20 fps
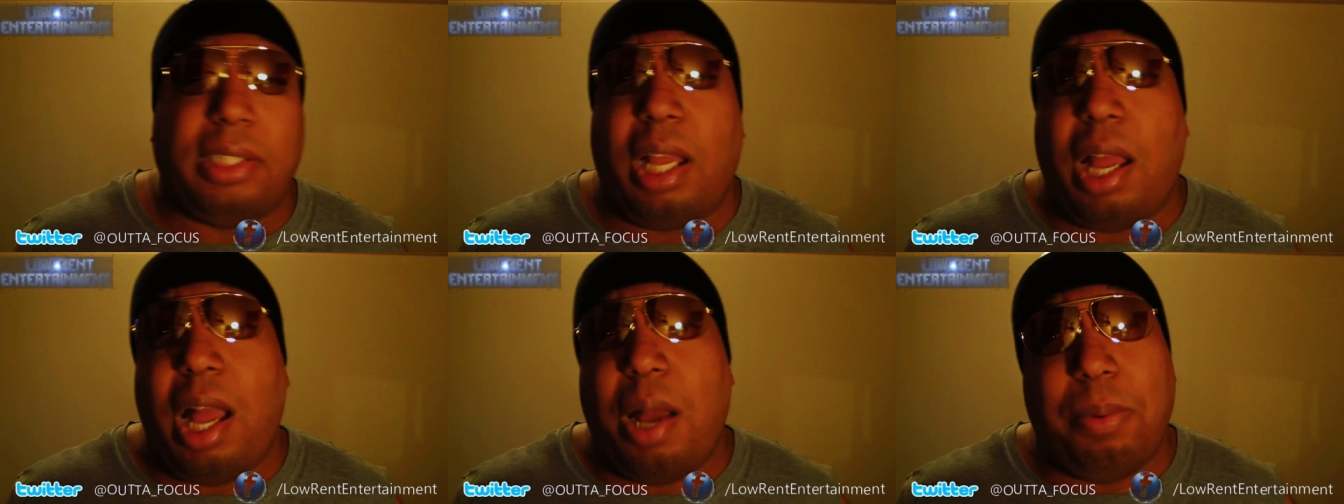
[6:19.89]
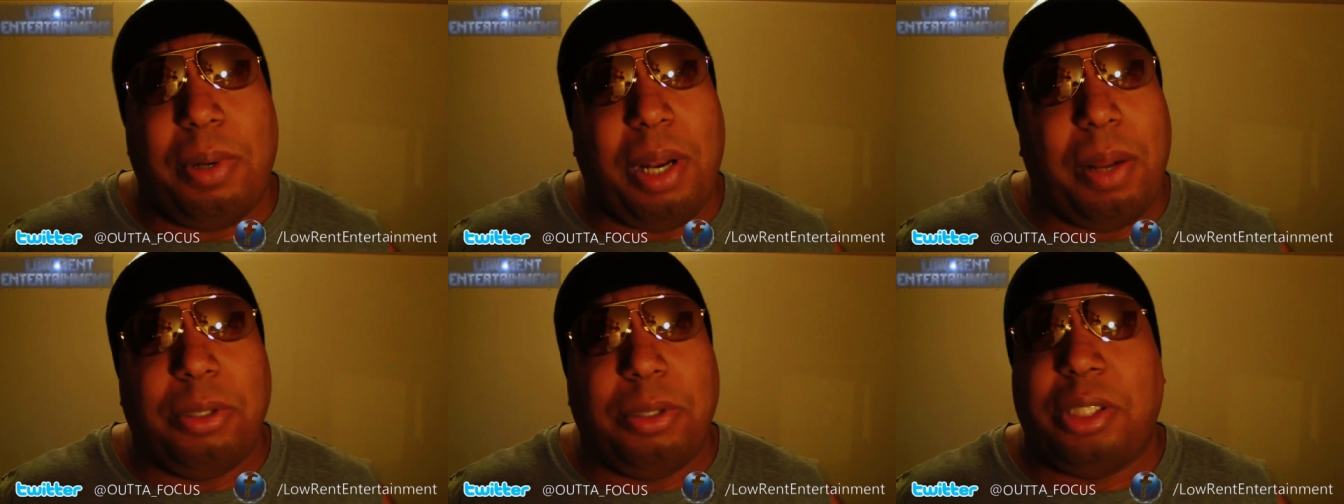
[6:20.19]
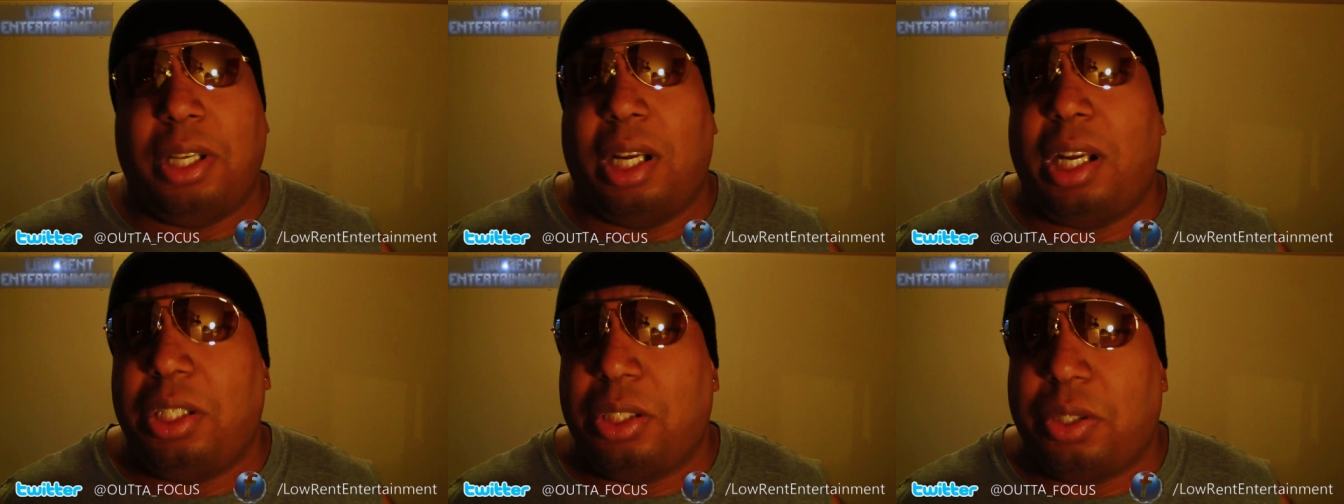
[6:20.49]
When I was
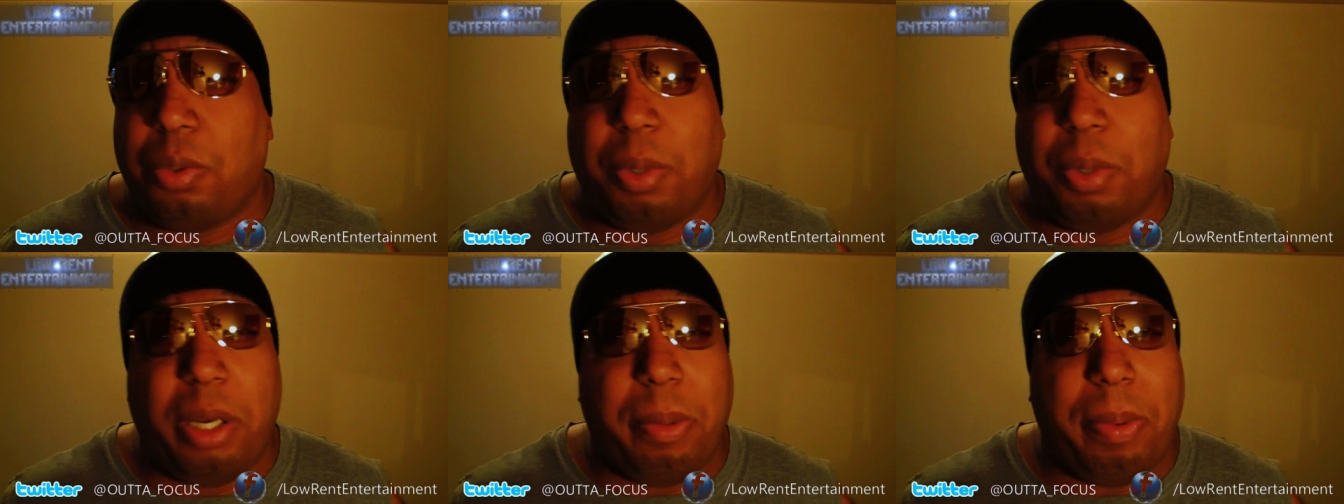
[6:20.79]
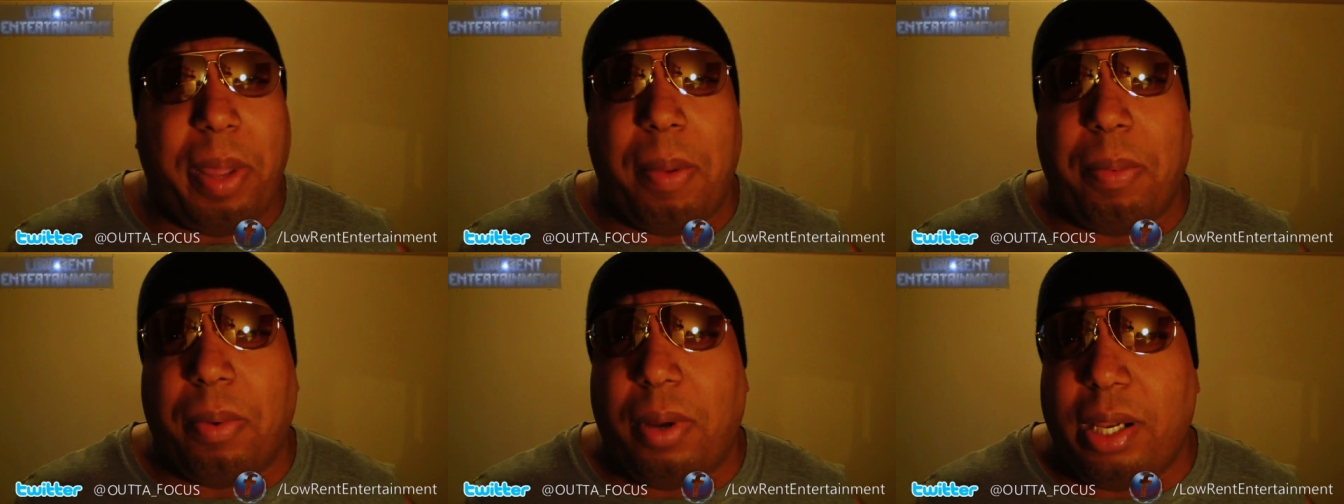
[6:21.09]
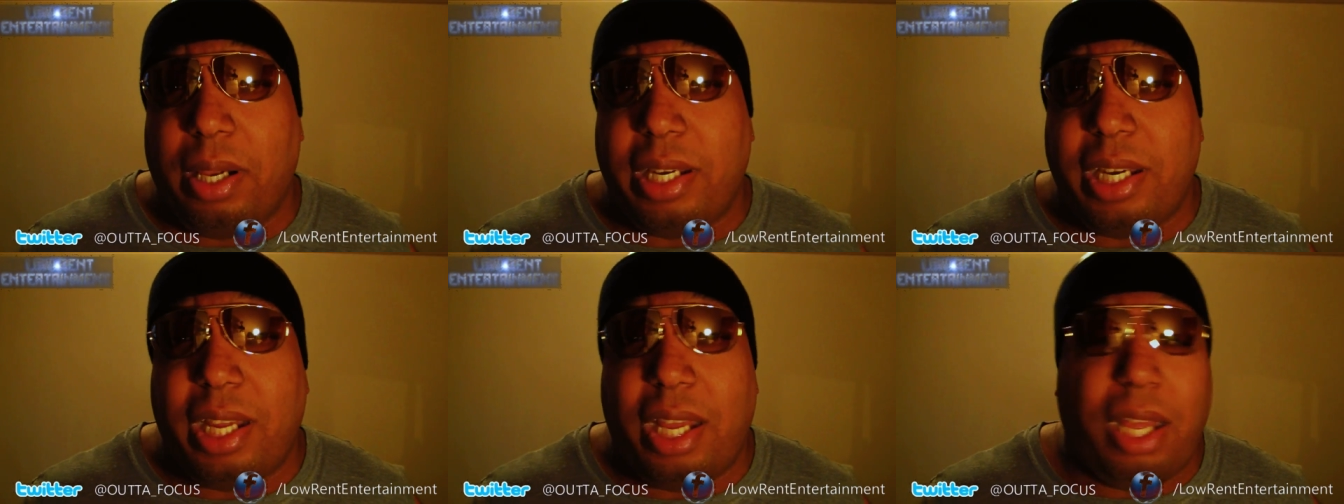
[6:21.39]
young, I used to read the paper
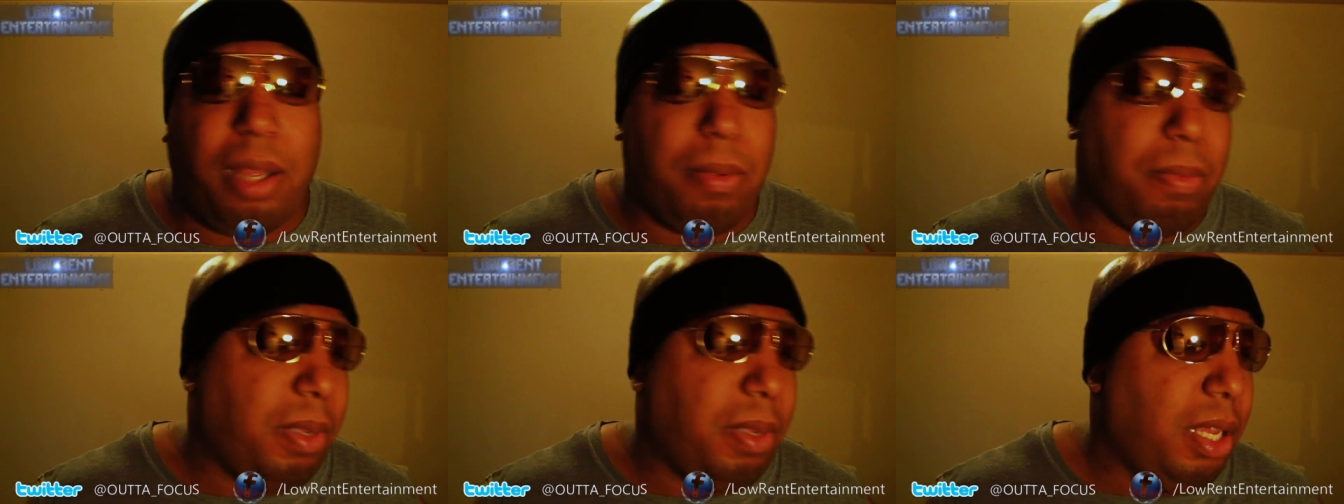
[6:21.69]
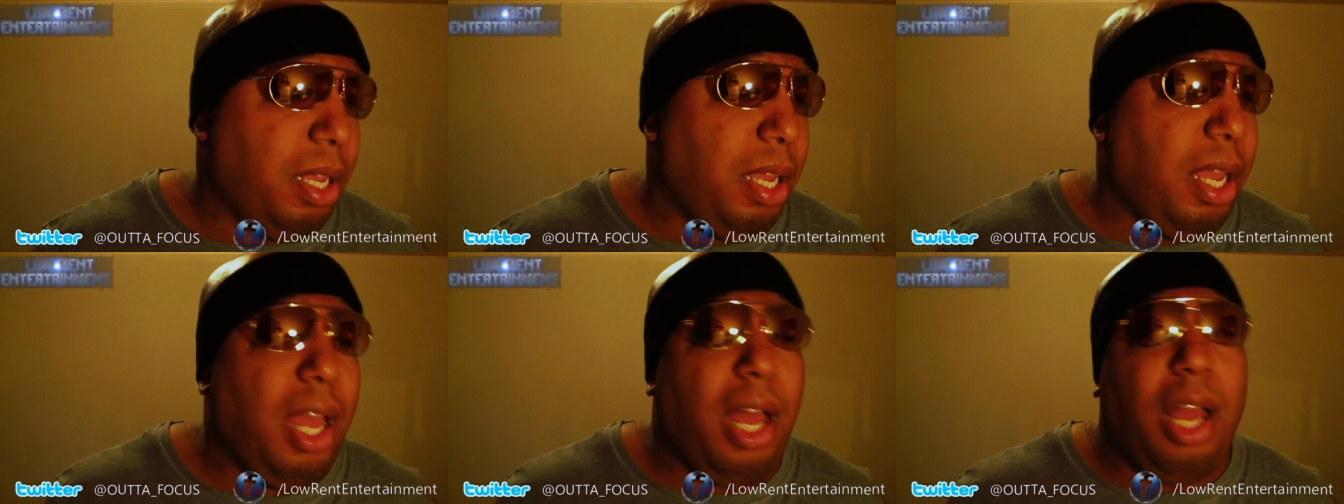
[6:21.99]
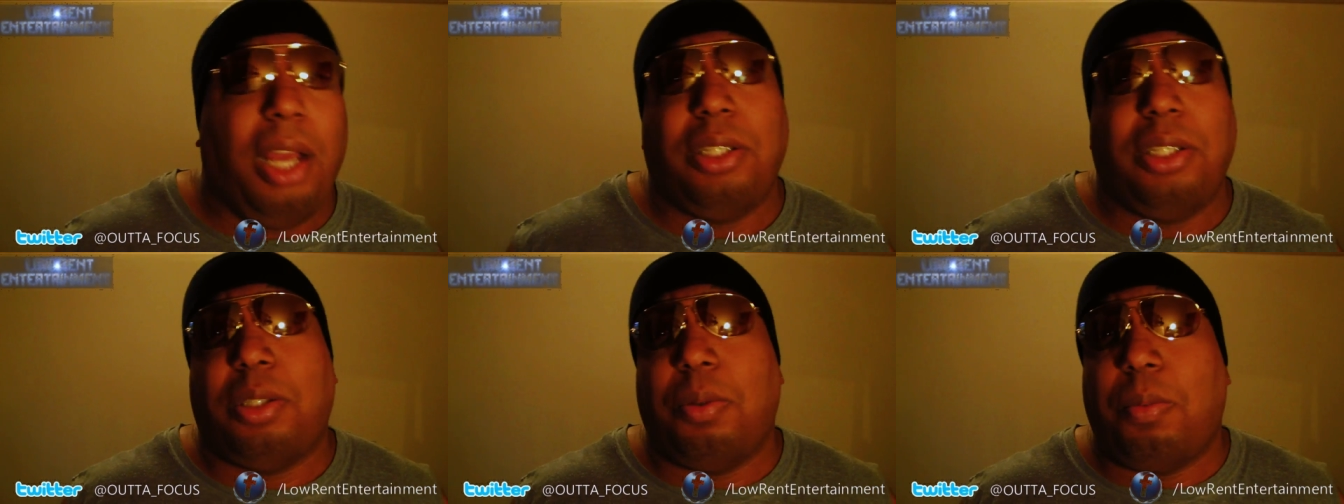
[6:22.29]
all the time.
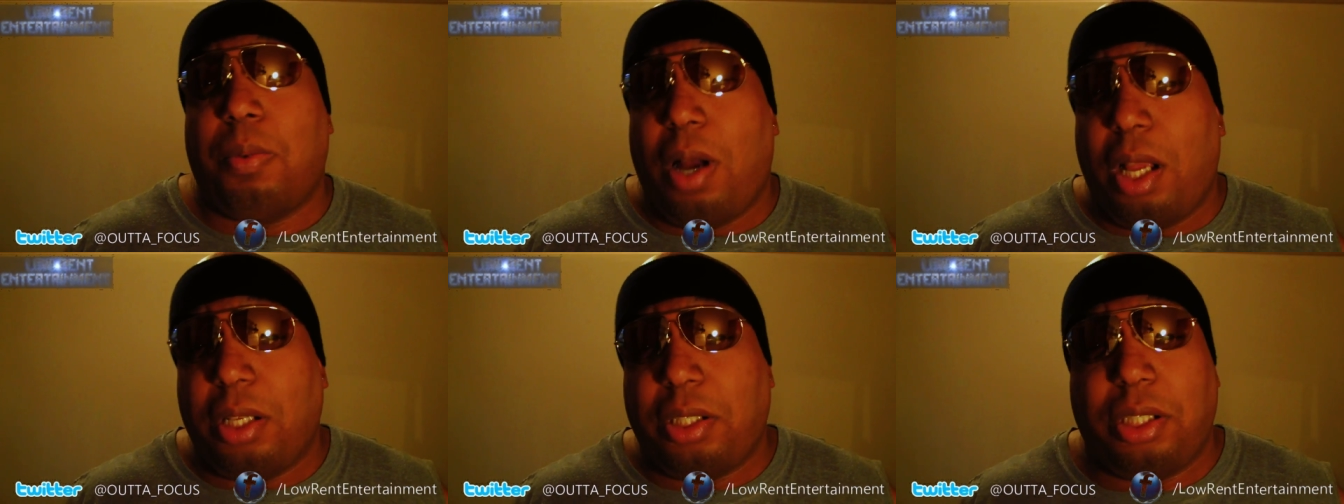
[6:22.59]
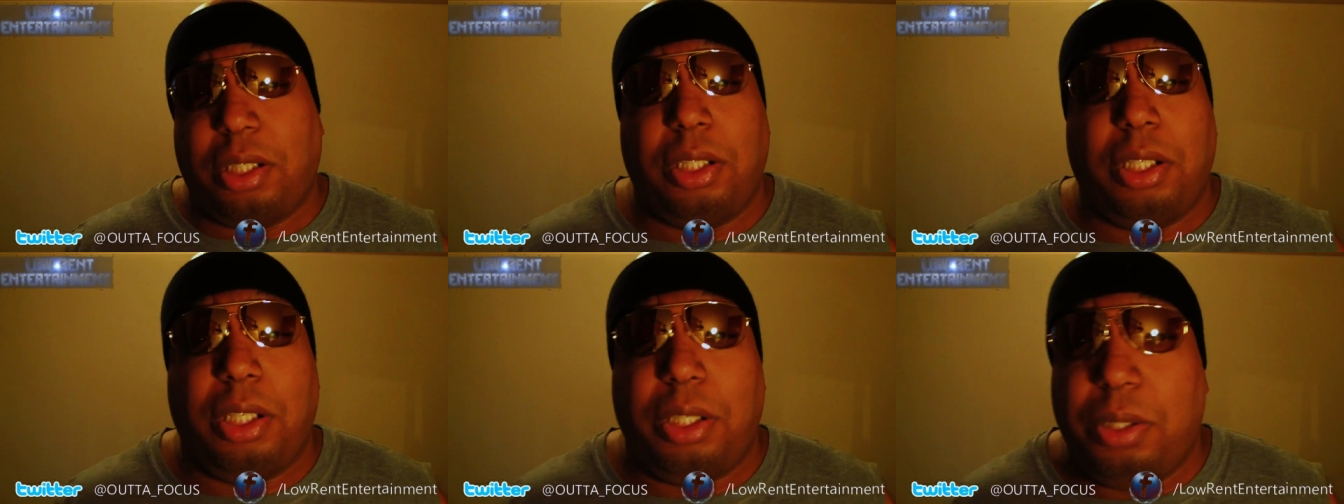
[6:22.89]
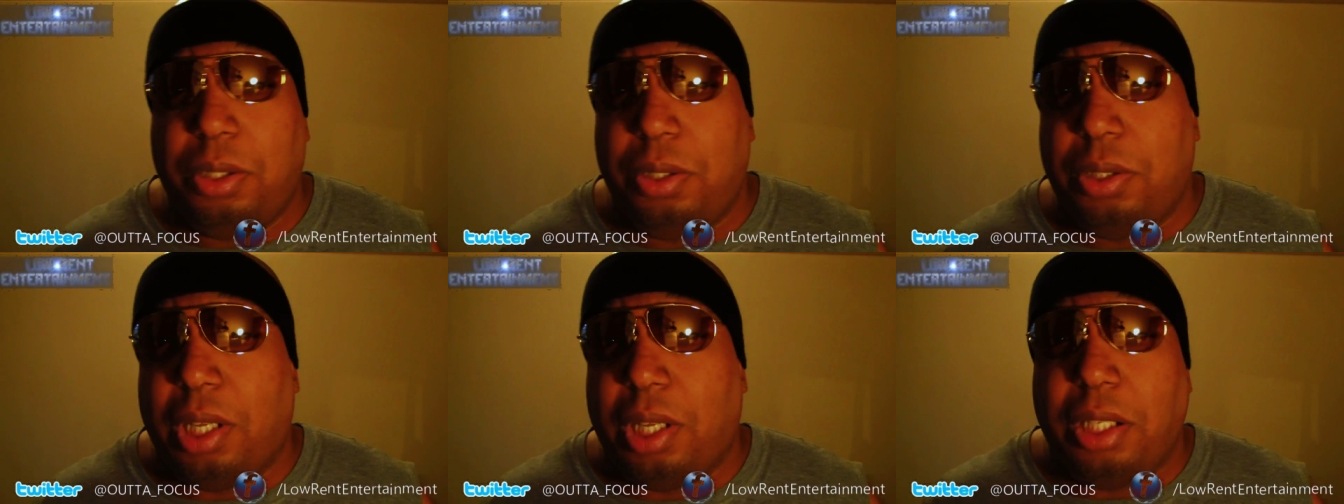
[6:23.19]
I used to watch
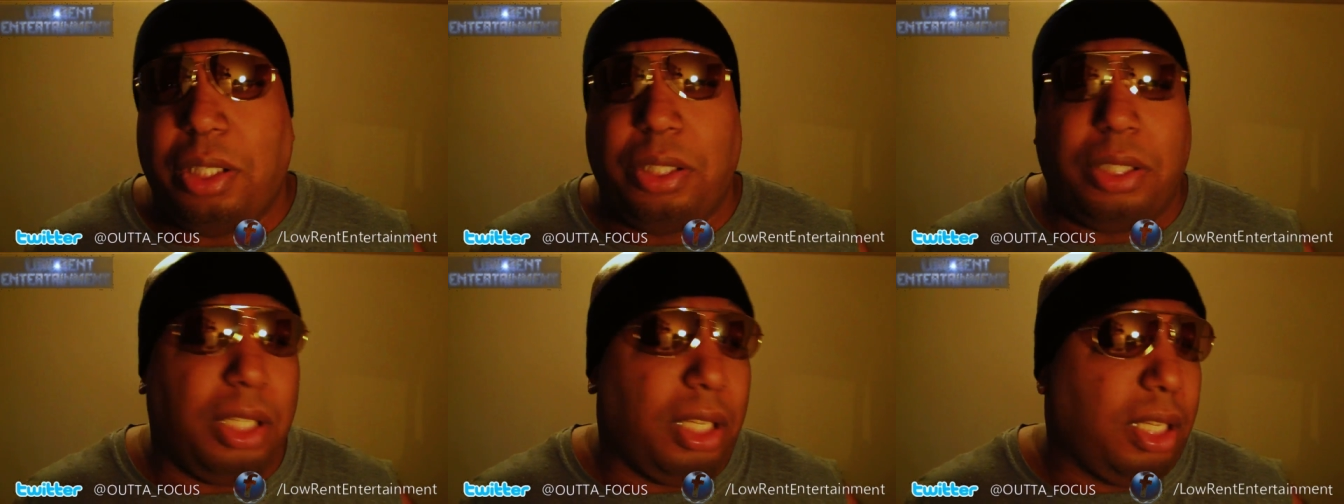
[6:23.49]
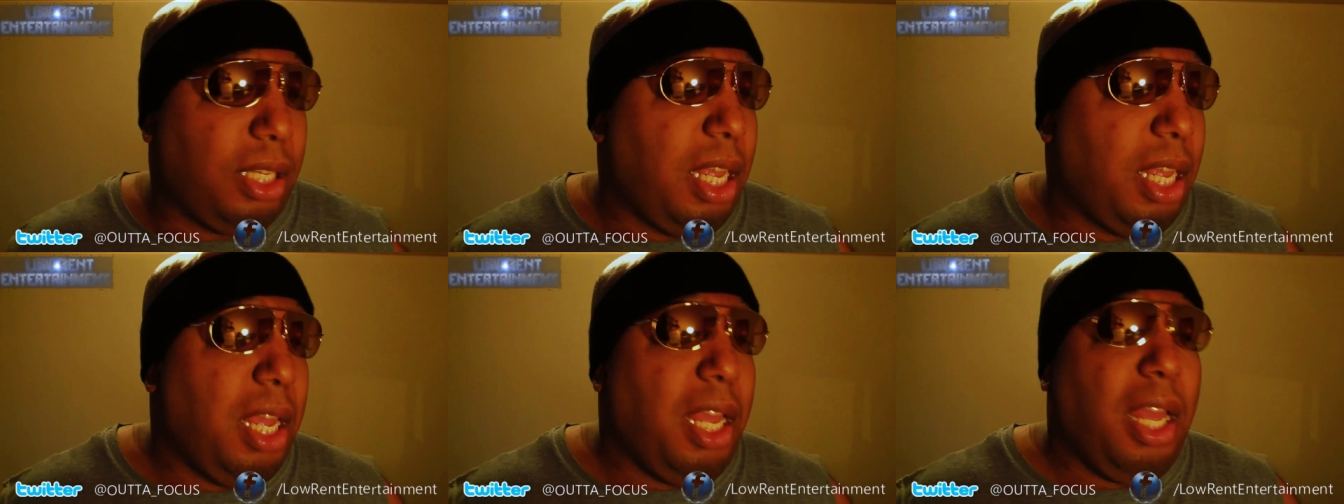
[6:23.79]
news. To